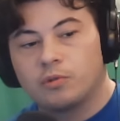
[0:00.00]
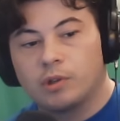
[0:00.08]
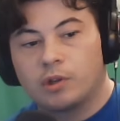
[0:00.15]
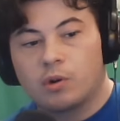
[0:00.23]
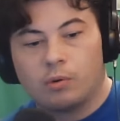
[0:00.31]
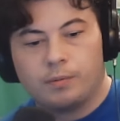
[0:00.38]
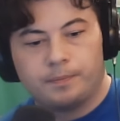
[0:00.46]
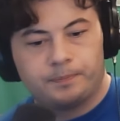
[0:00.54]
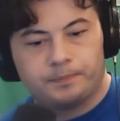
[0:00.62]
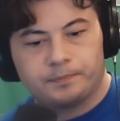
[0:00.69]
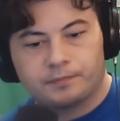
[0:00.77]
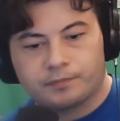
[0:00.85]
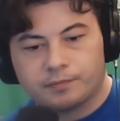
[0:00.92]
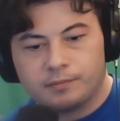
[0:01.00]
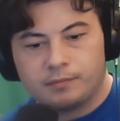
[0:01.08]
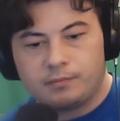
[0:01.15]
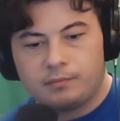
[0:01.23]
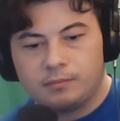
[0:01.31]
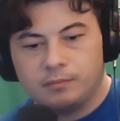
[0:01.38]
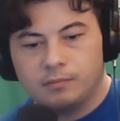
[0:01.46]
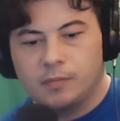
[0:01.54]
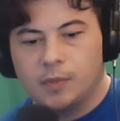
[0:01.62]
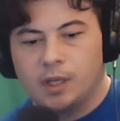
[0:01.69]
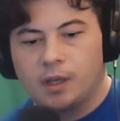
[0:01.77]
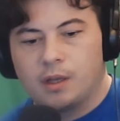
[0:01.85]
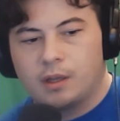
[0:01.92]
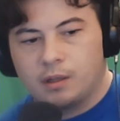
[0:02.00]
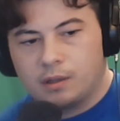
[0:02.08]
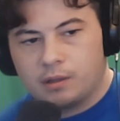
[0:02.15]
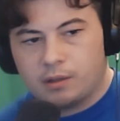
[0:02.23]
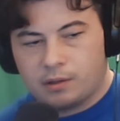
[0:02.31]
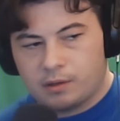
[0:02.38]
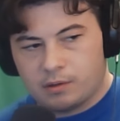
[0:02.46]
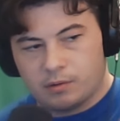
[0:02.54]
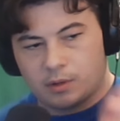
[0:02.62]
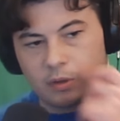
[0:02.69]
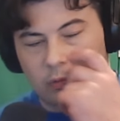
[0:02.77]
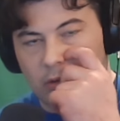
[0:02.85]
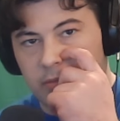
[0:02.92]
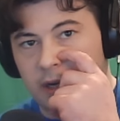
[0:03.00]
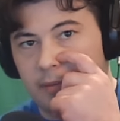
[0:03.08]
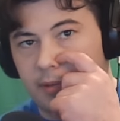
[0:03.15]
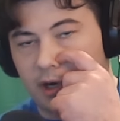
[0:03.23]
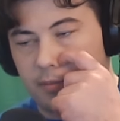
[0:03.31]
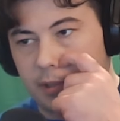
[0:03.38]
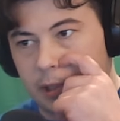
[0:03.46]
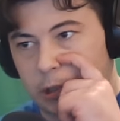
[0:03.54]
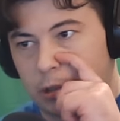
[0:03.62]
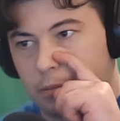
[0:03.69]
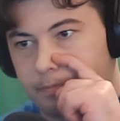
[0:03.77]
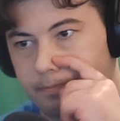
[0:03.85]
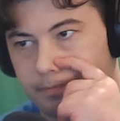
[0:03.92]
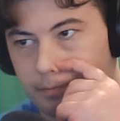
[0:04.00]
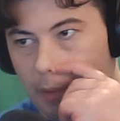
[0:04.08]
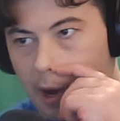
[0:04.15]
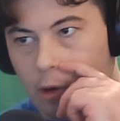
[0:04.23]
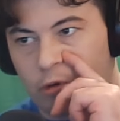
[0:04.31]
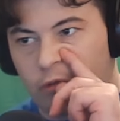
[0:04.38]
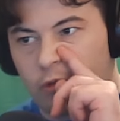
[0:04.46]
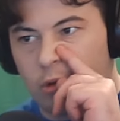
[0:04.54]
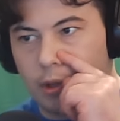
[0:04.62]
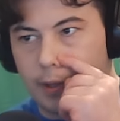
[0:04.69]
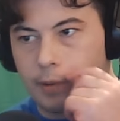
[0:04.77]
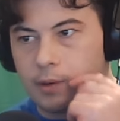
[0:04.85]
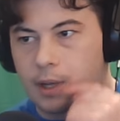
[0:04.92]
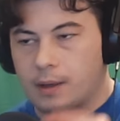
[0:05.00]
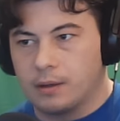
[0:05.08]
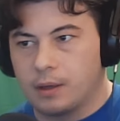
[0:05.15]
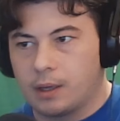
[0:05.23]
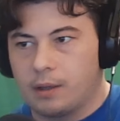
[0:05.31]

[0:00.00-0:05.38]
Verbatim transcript: really cool. You know, the Roman Empire being so powerful, and I,